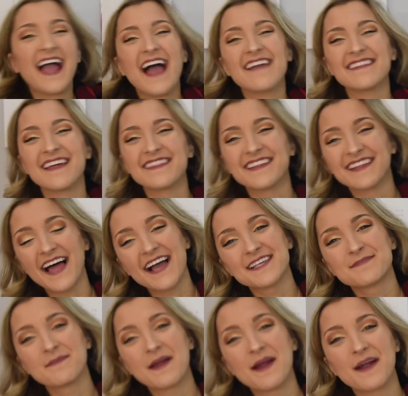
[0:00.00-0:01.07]
And then the
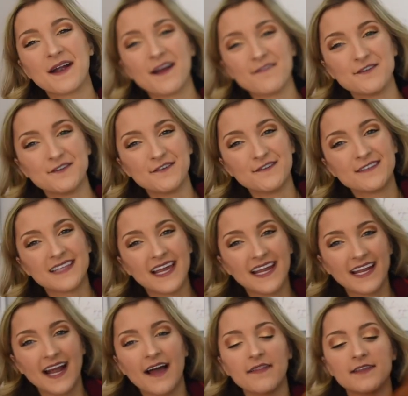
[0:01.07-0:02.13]
last pair of shoes that
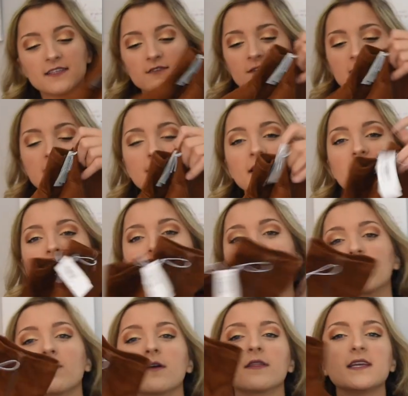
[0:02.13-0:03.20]
I got this Christmas
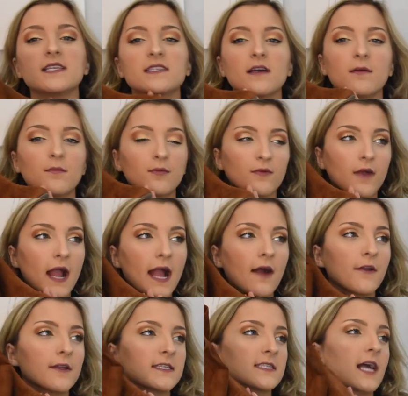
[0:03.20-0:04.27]
were these
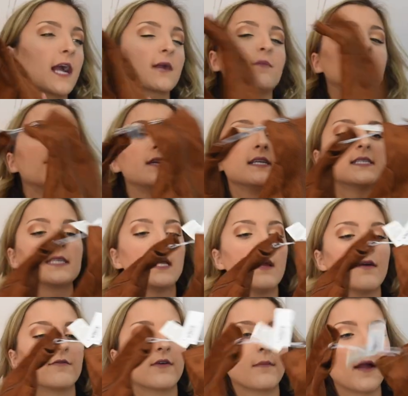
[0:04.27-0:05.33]
brown sock booties
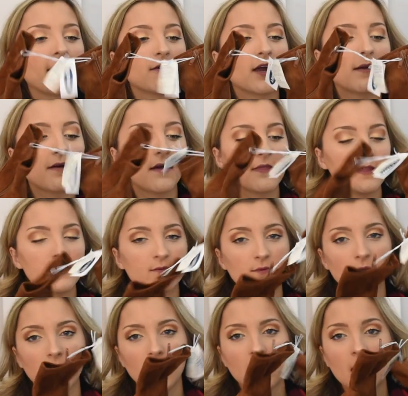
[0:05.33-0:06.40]
from my grandma. These
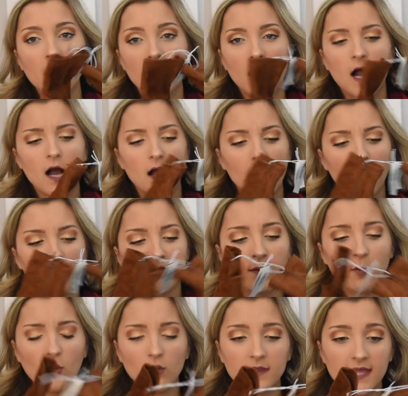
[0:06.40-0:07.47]
were
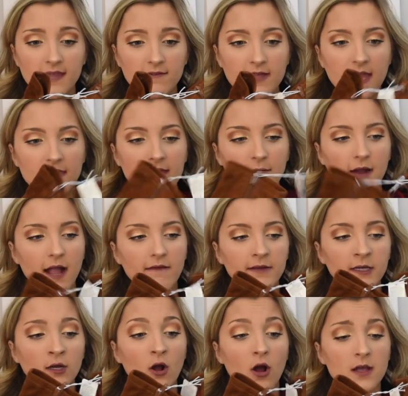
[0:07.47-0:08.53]
from Old Navy and they were
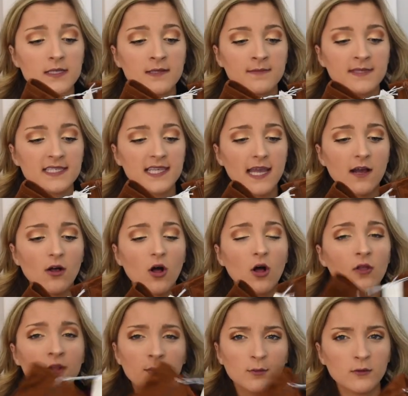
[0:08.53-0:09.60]
having an awesome sale.
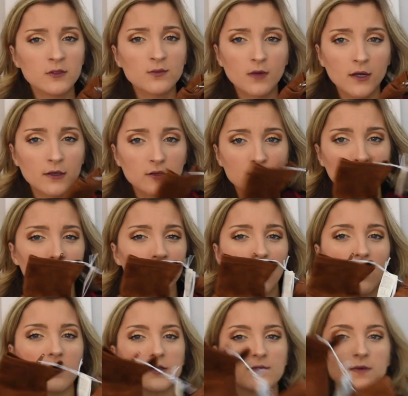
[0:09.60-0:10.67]
All their boots were under
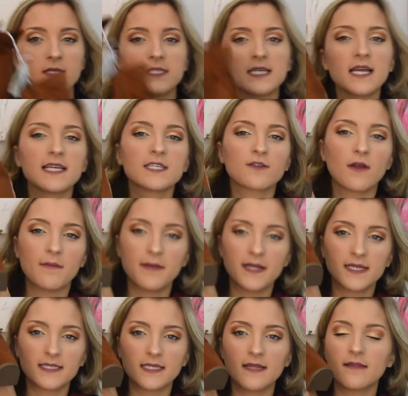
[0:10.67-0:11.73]
$20 one day so I
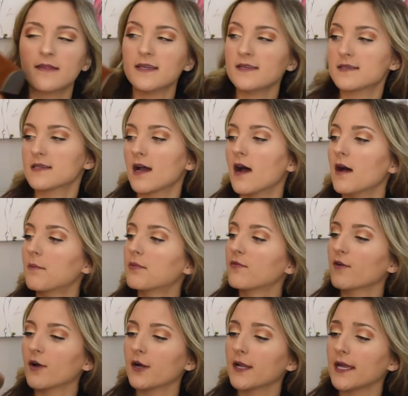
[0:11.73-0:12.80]
picked these up
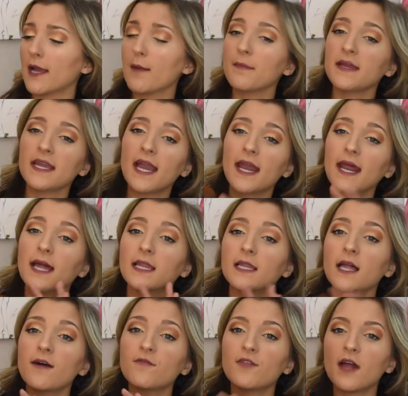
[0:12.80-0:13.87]
for her to get me and I
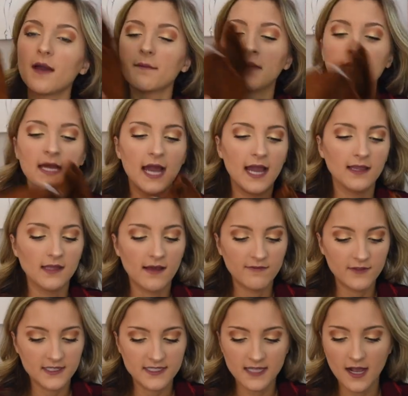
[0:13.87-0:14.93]
love them. I
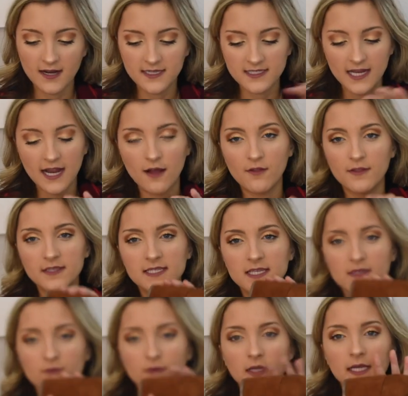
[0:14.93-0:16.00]
love the sock style. This
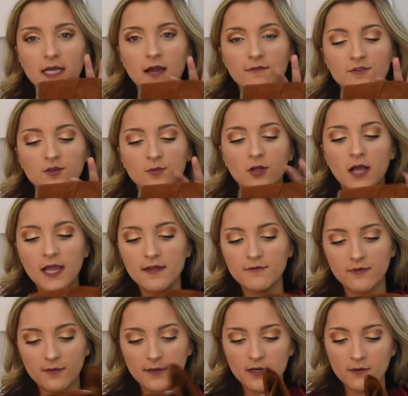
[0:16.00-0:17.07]
is a really comfortable height
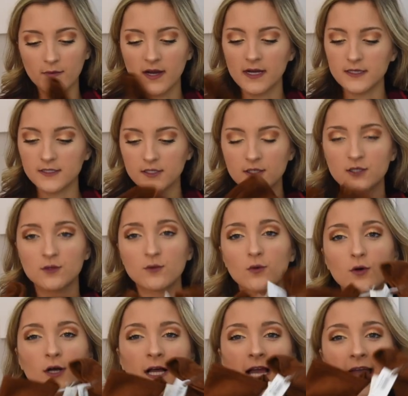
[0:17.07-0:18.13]
for me to wear to
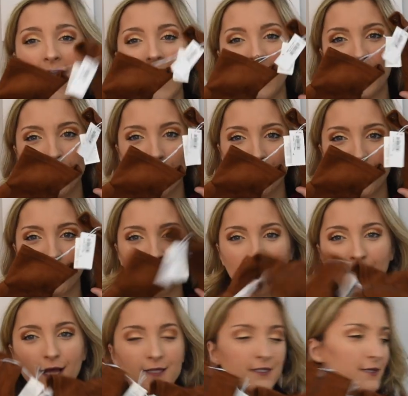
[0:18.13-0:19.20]
school and I know that I'll
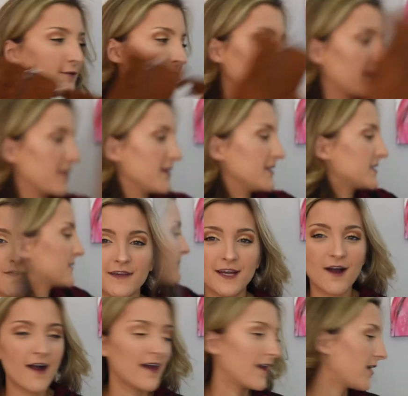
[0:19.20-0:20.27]
get lots of use out of it.
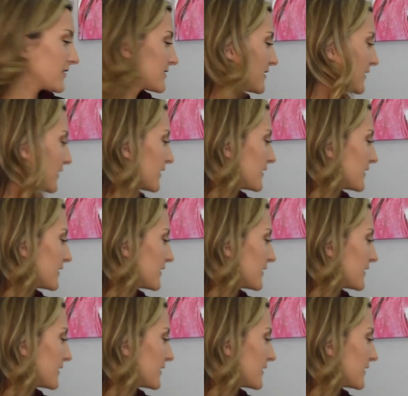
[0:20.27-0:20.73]
Moving on, on to the